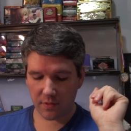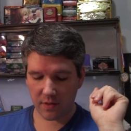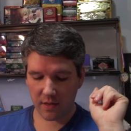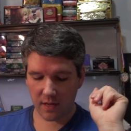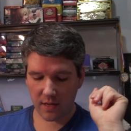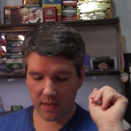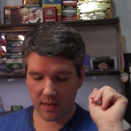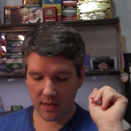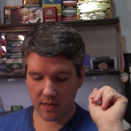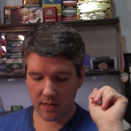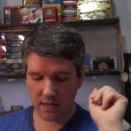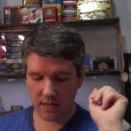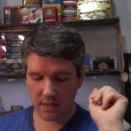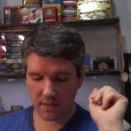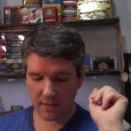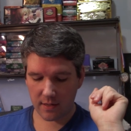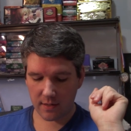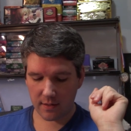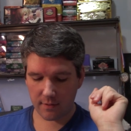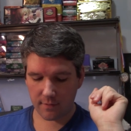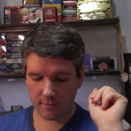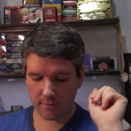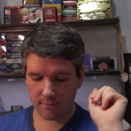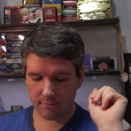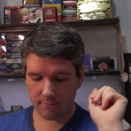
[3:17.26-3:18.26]

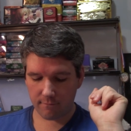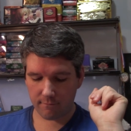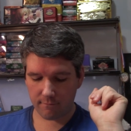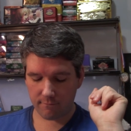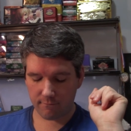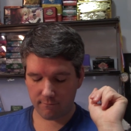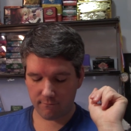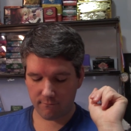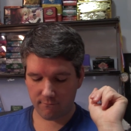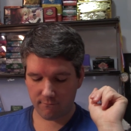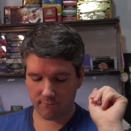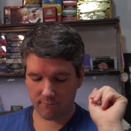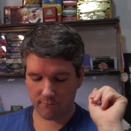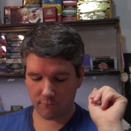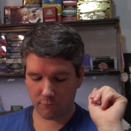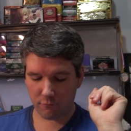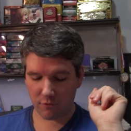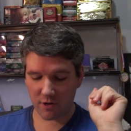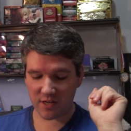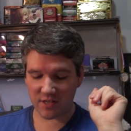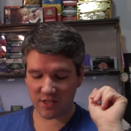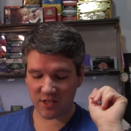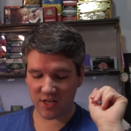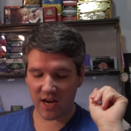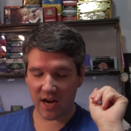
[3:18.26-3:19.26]
in
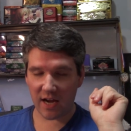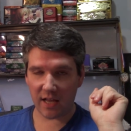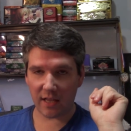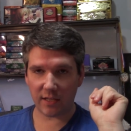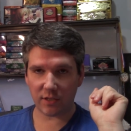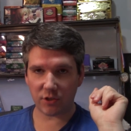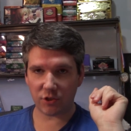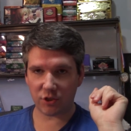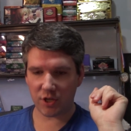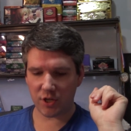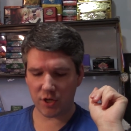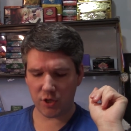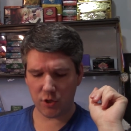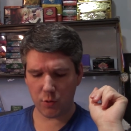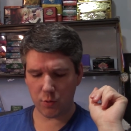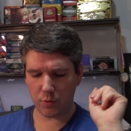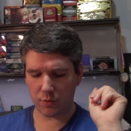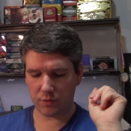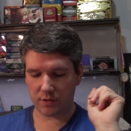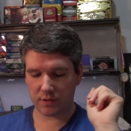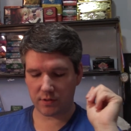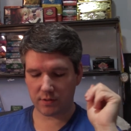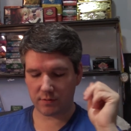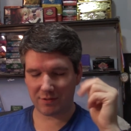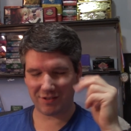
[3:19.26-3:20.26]
phraseology
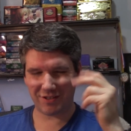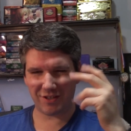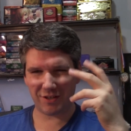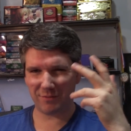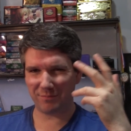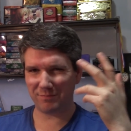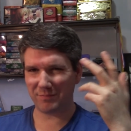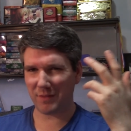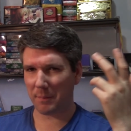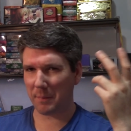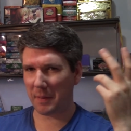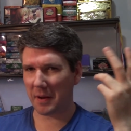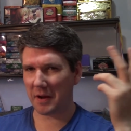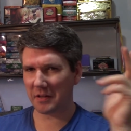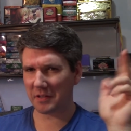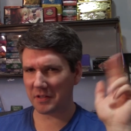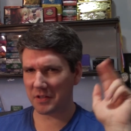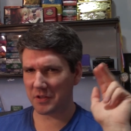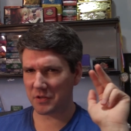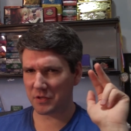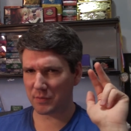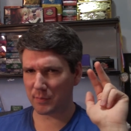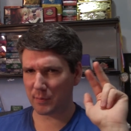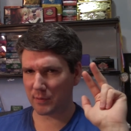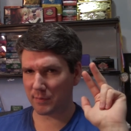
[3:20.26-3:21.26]
use. So apparently
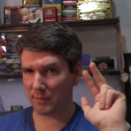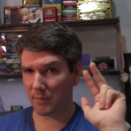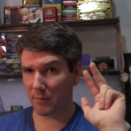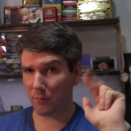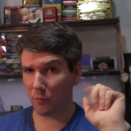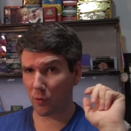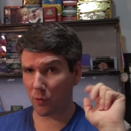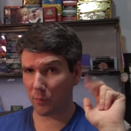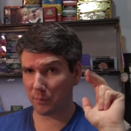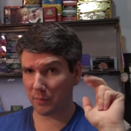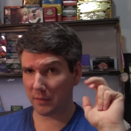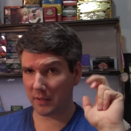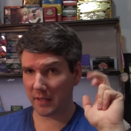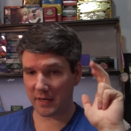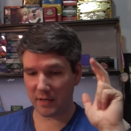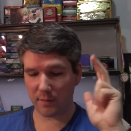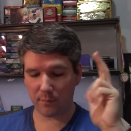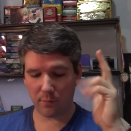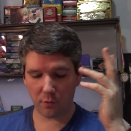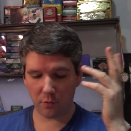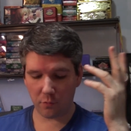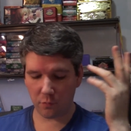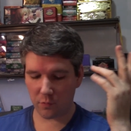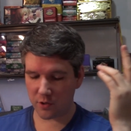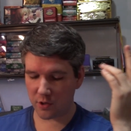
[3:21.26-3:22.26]
they're supposed to be more
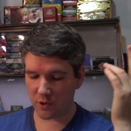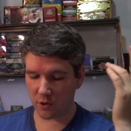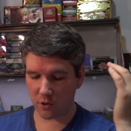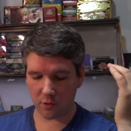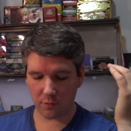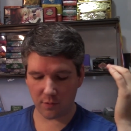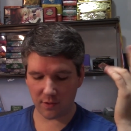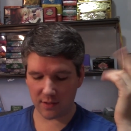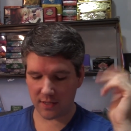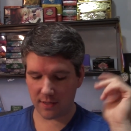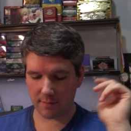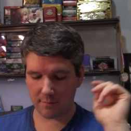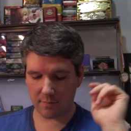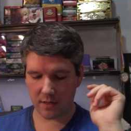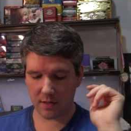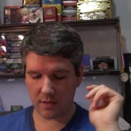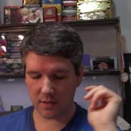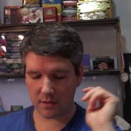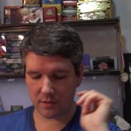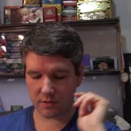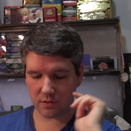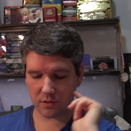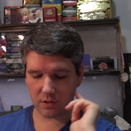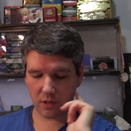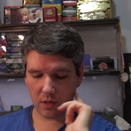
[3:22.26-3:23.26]
playable. We don't know what that
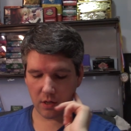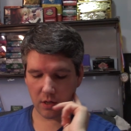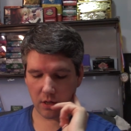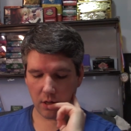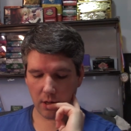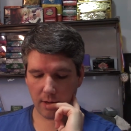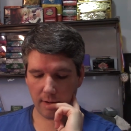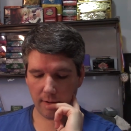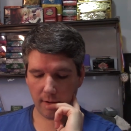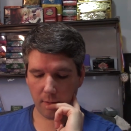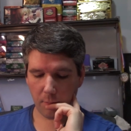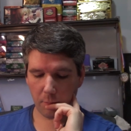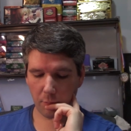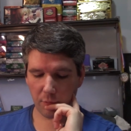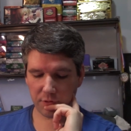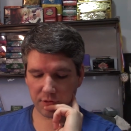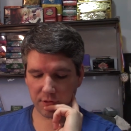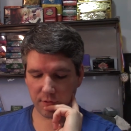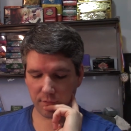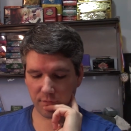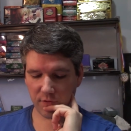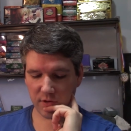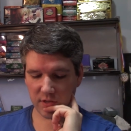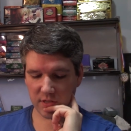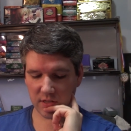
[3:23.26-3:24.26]
means. With
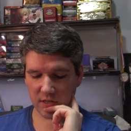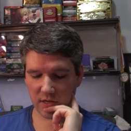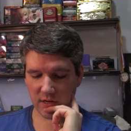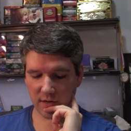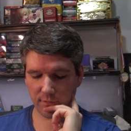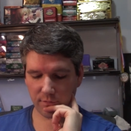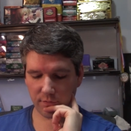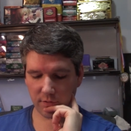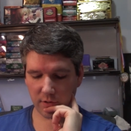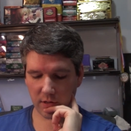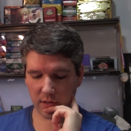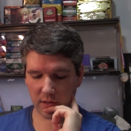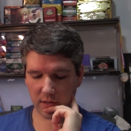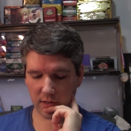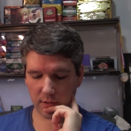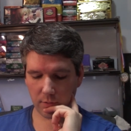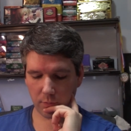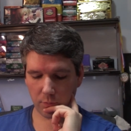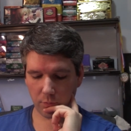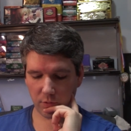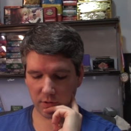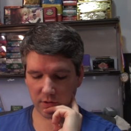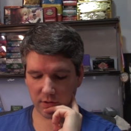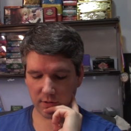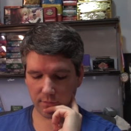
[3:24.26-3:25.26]
the visit of uh,
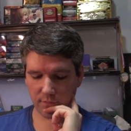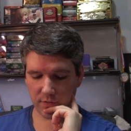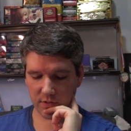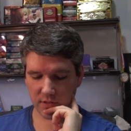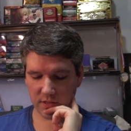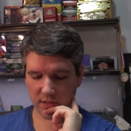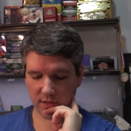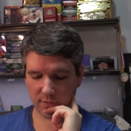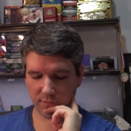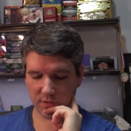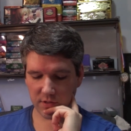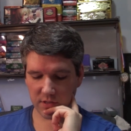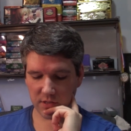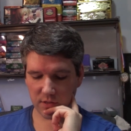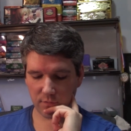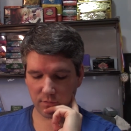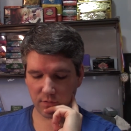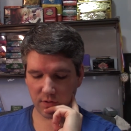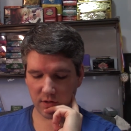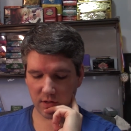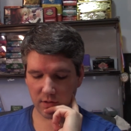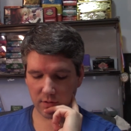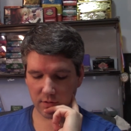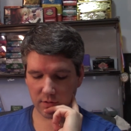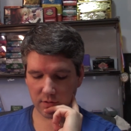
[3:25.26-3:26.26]
with the visit of this
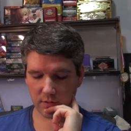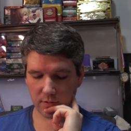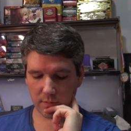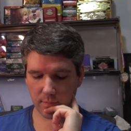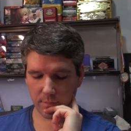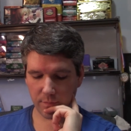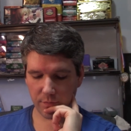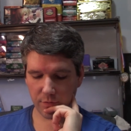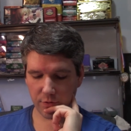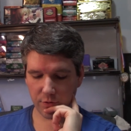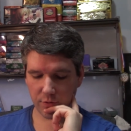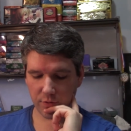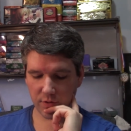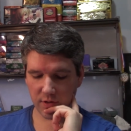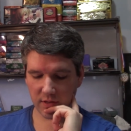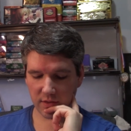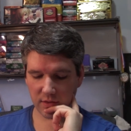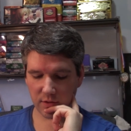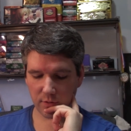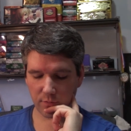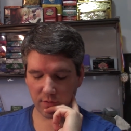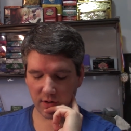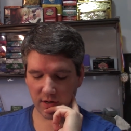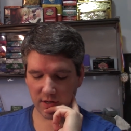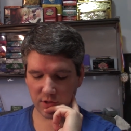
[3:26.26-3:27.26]
event, you get
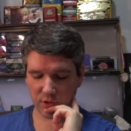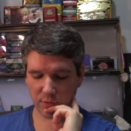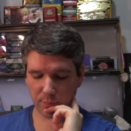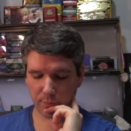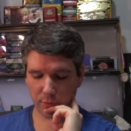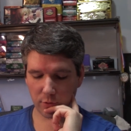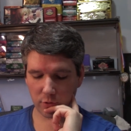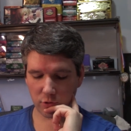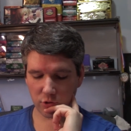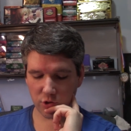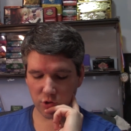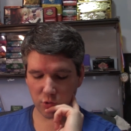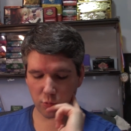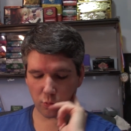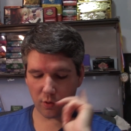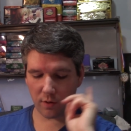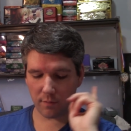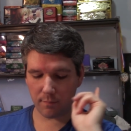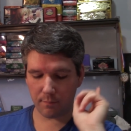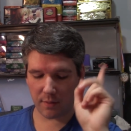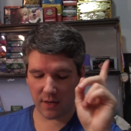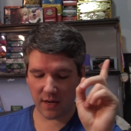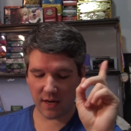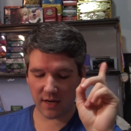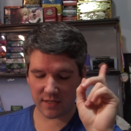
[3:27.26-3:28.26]
the right to purchase
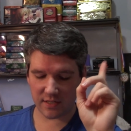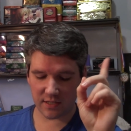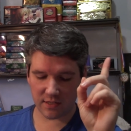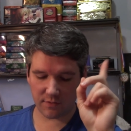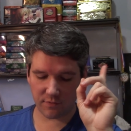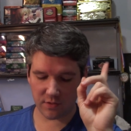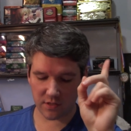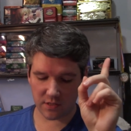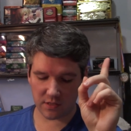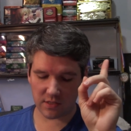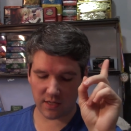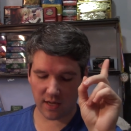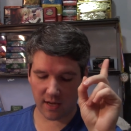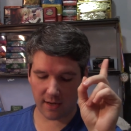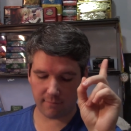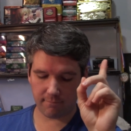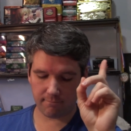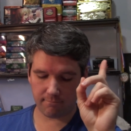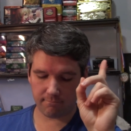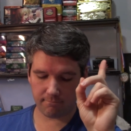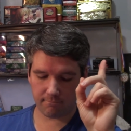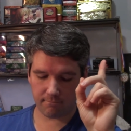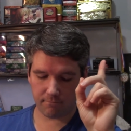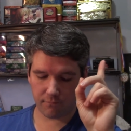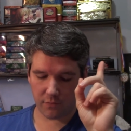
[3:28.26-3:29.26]
one box of the set.
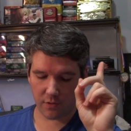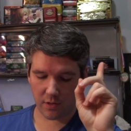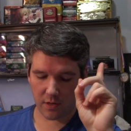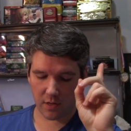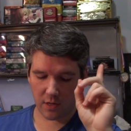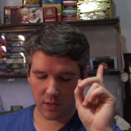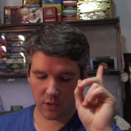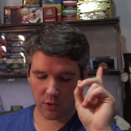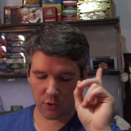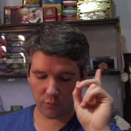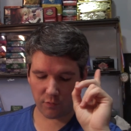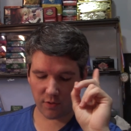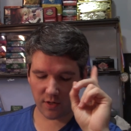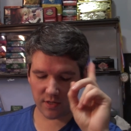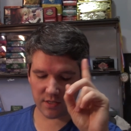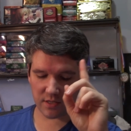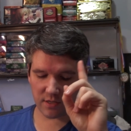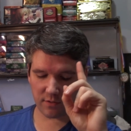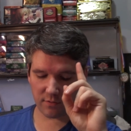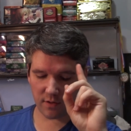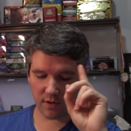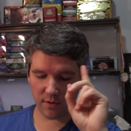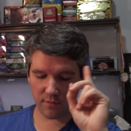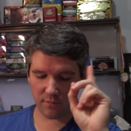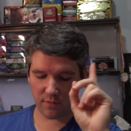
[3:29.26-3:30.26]
The rest
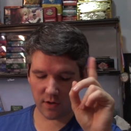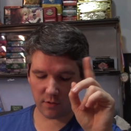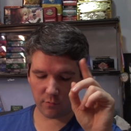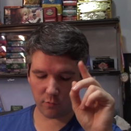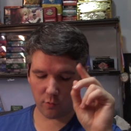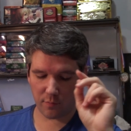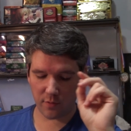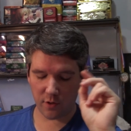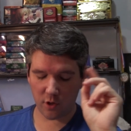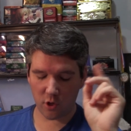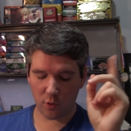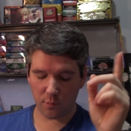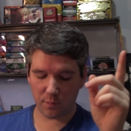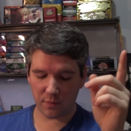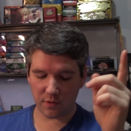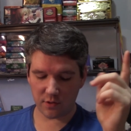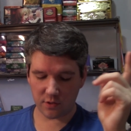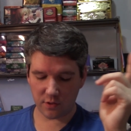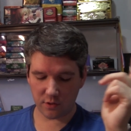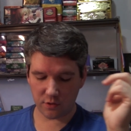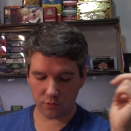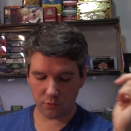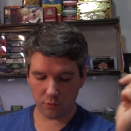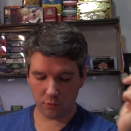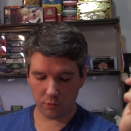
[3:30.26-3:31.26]
of the event will be open
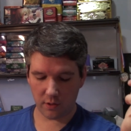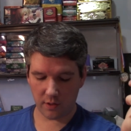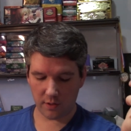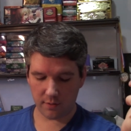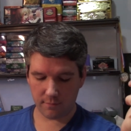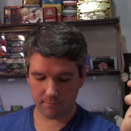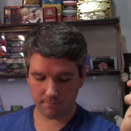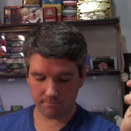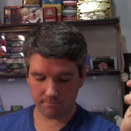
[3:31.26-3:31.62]
to dueling.